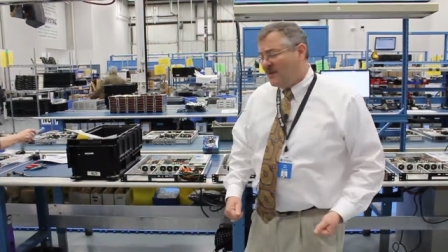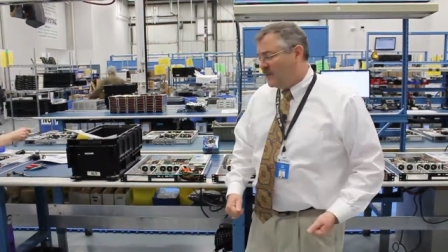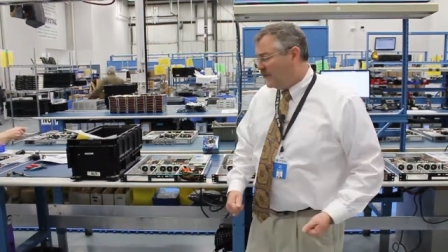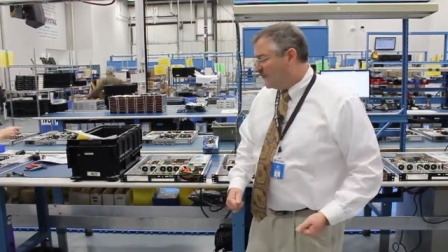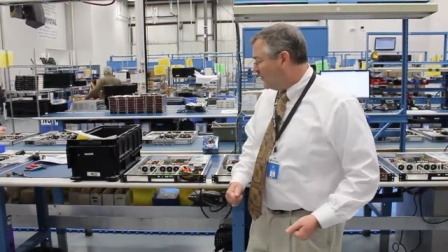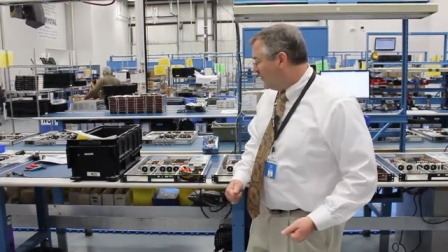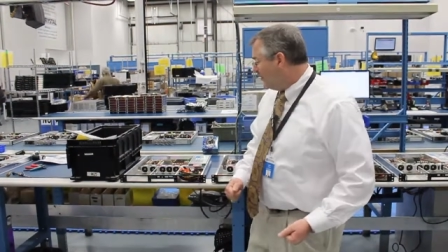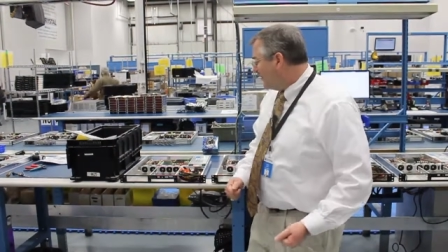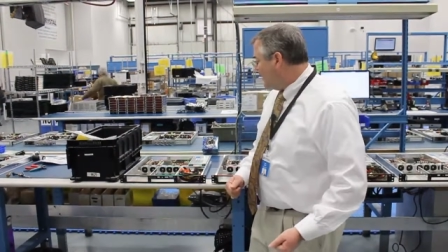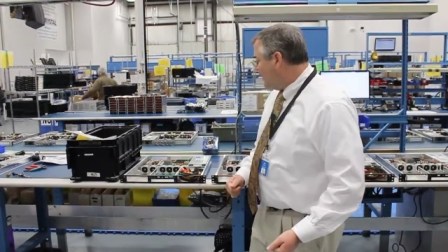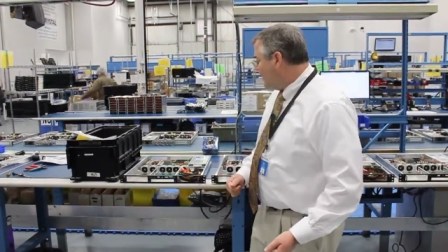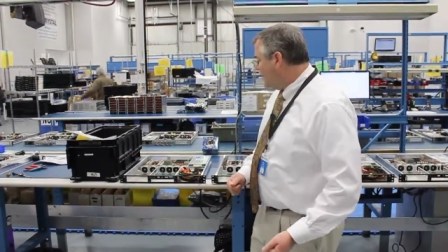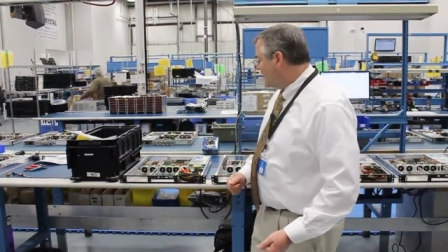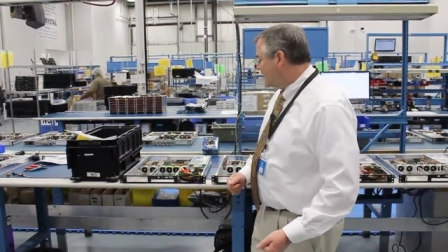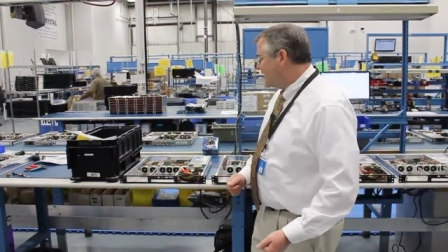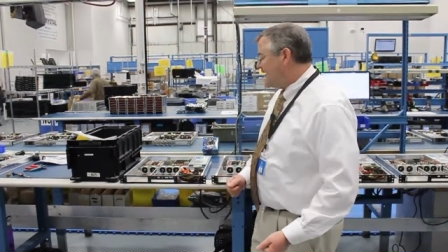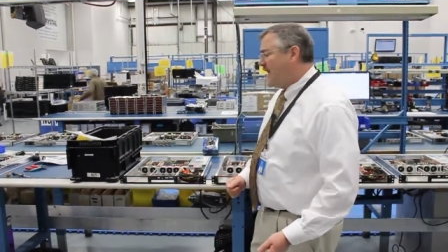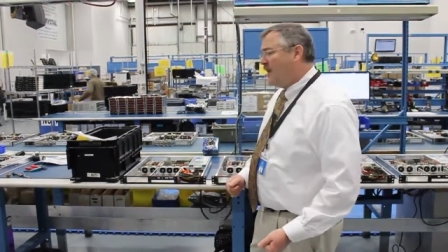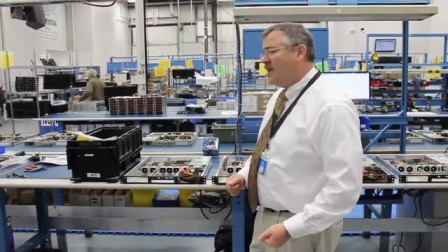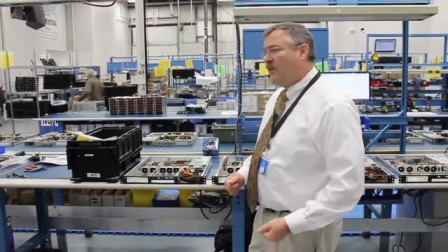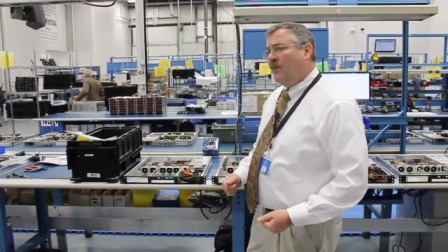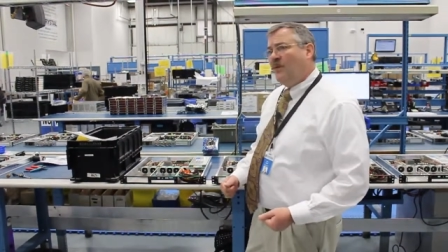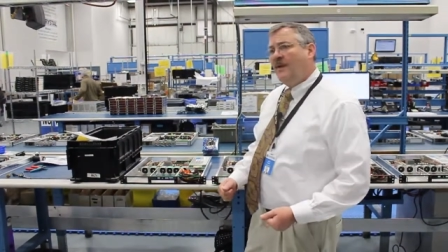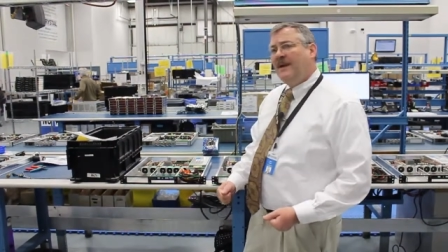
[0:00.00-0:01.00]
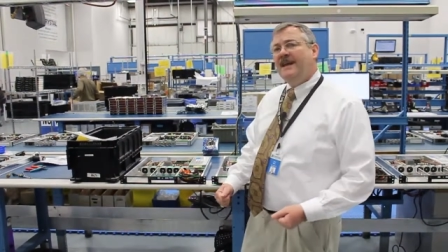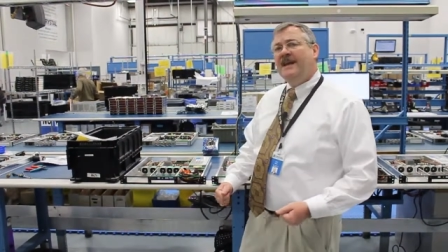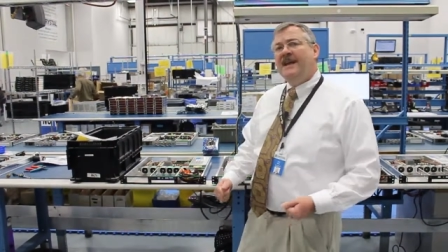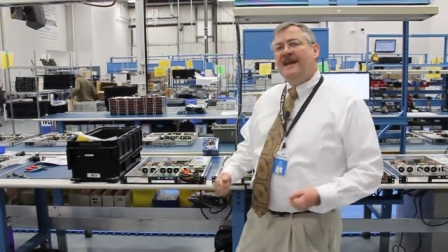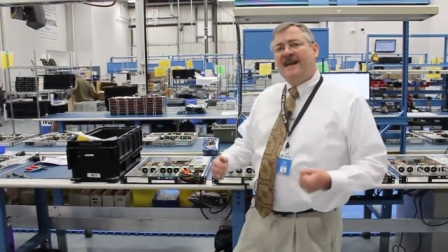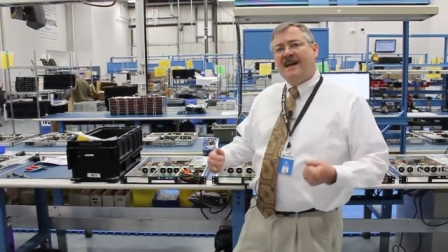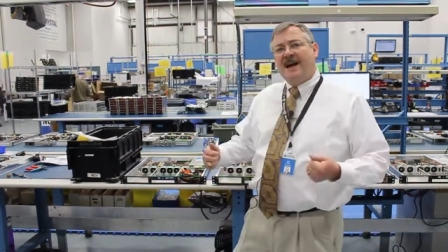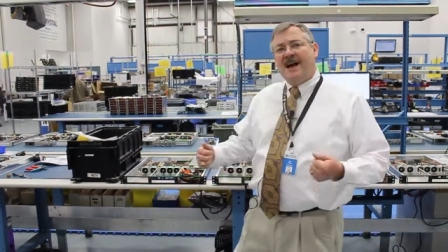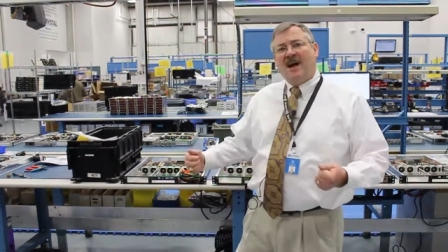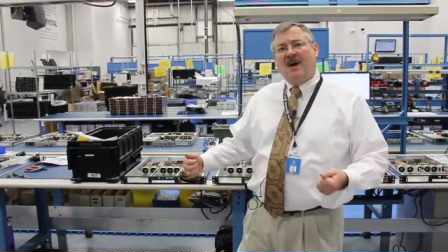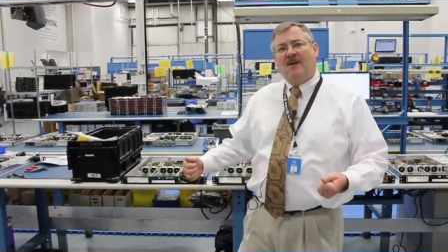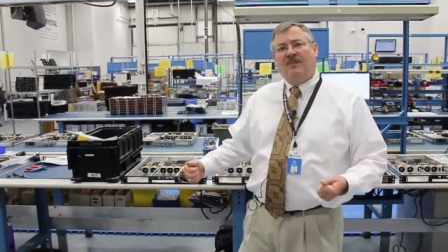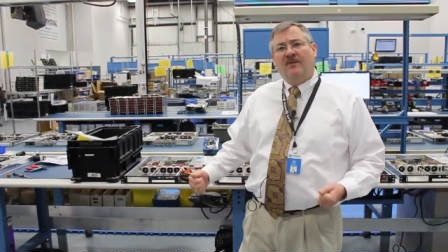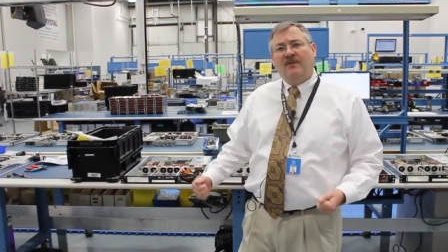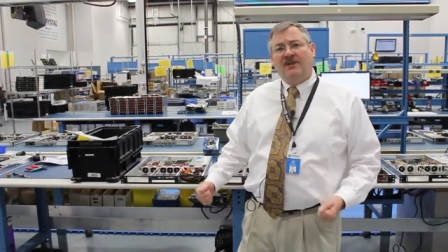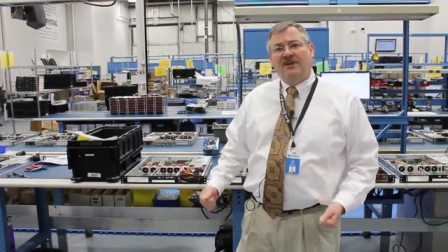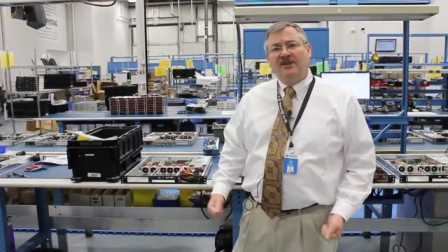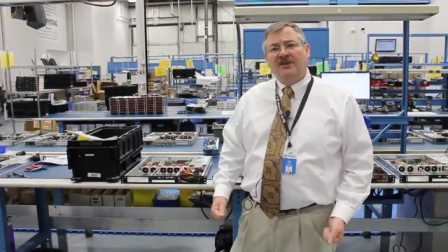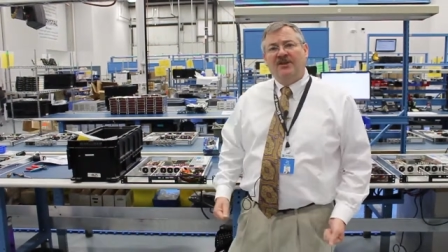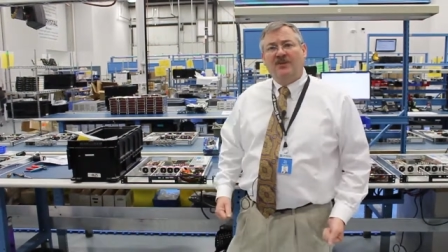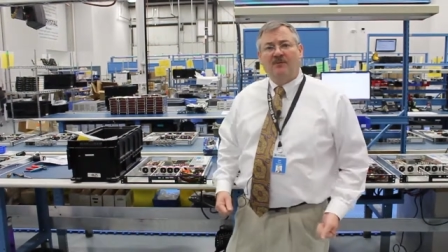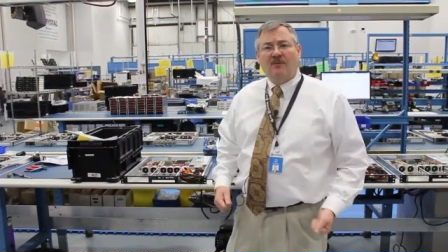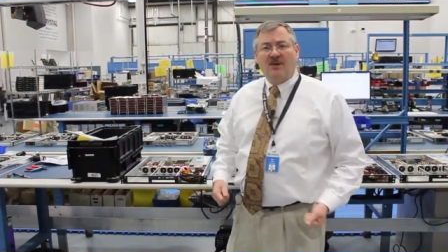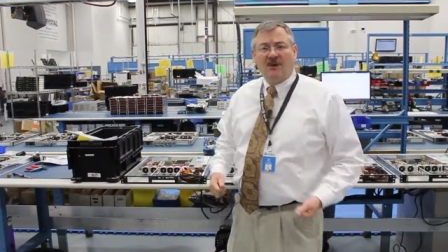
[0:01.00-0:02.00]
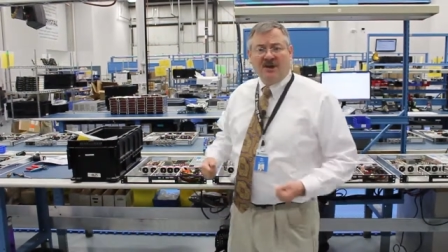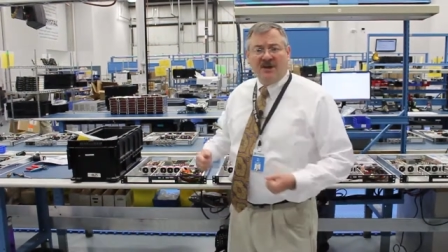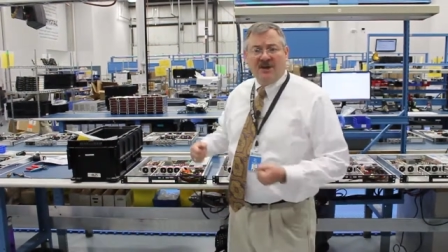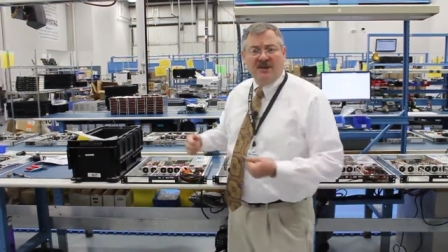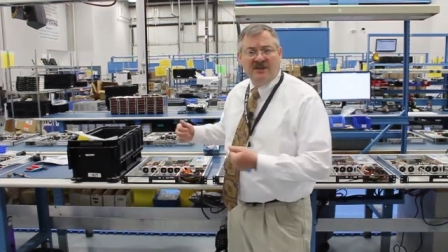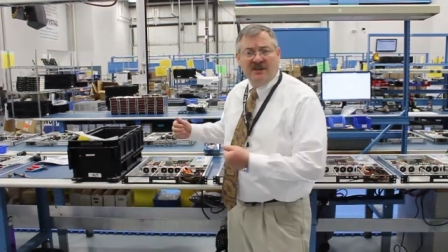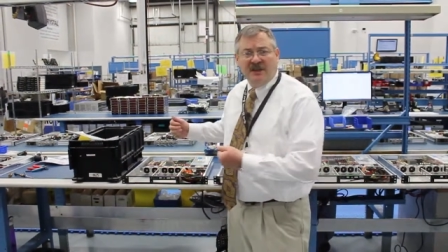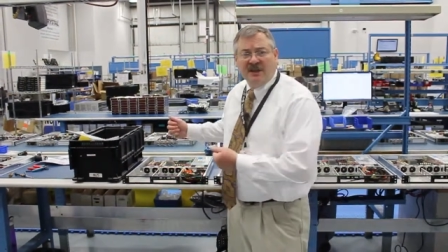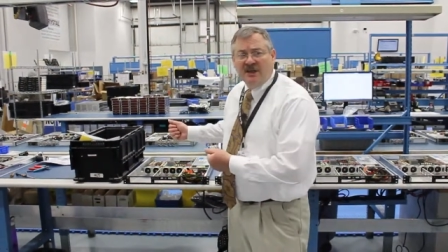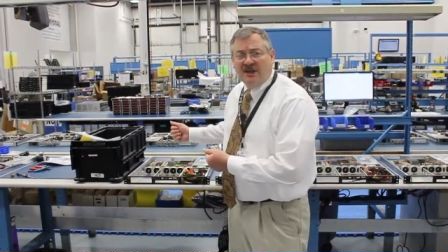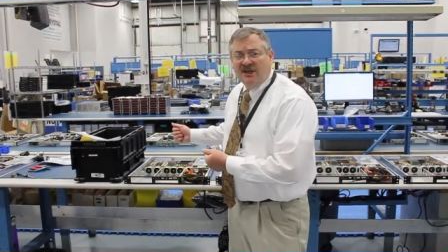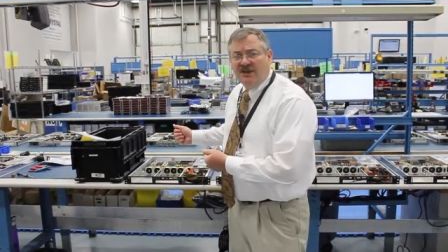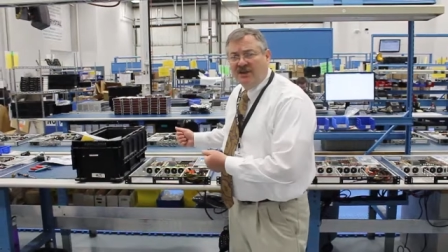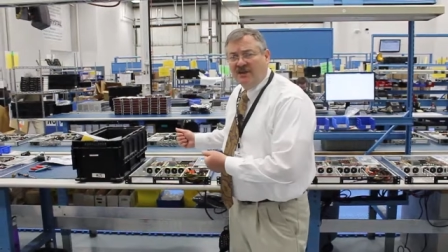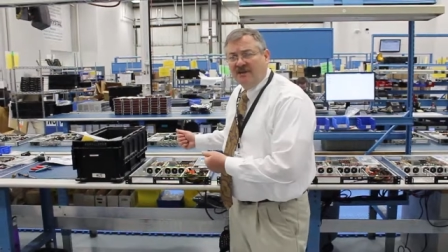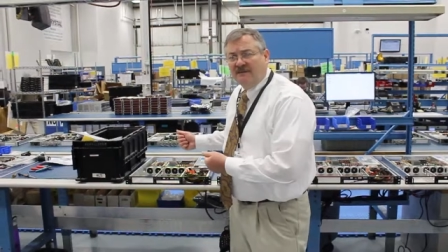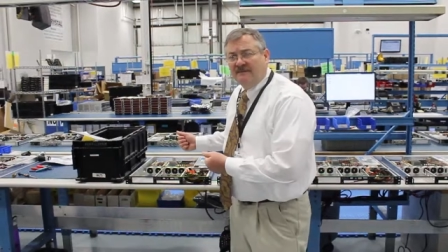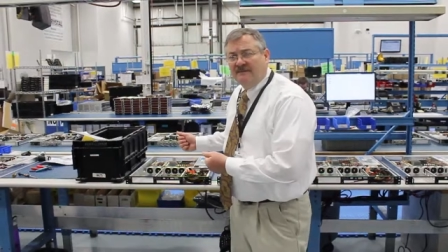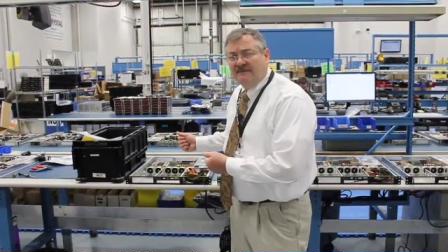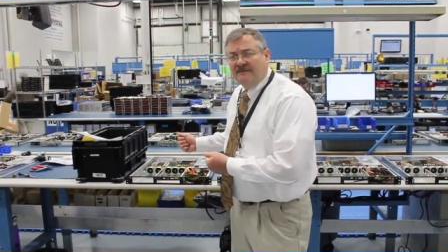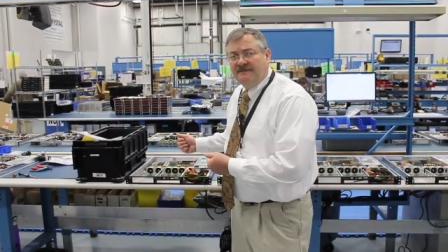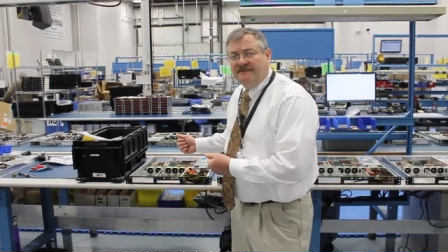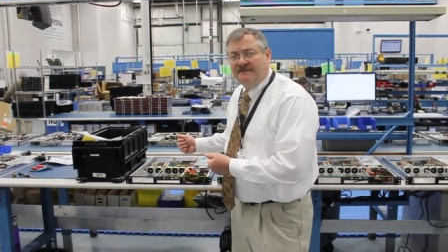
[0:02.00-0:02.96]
really is how we accomplish ruggedization.